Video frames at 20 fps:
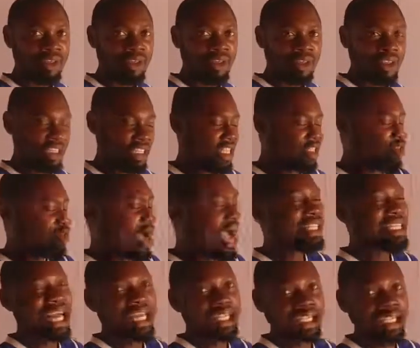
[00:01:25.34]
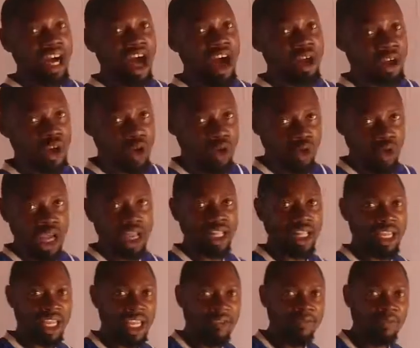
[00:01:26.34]
It is wise I tell you
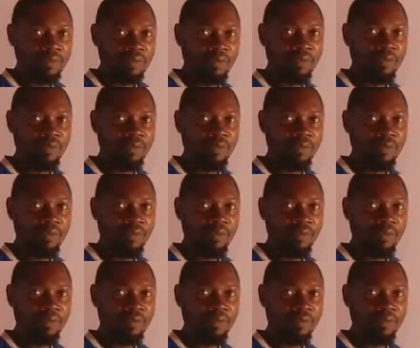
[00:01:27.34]
quickly,